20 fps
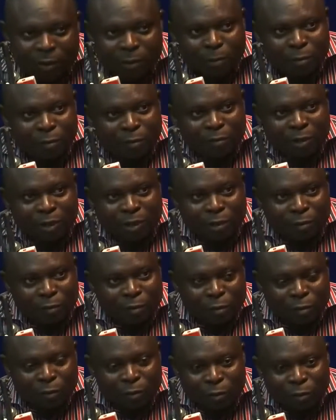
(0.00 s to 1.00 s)
preventing
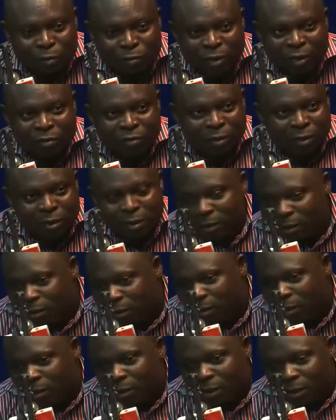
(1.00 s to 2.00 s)
free flow of traffic
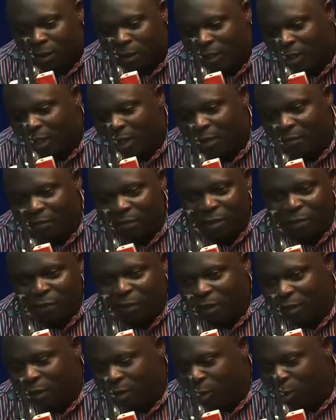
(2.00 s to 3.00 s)
in every
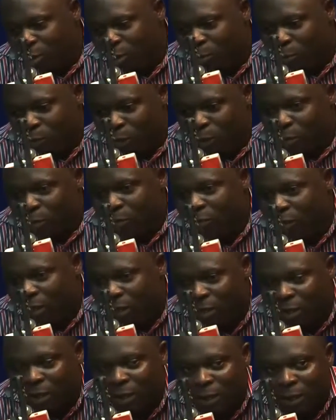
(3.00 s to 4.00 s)
filling station where you
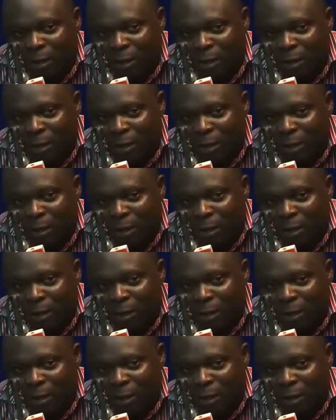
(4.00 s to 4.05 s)
find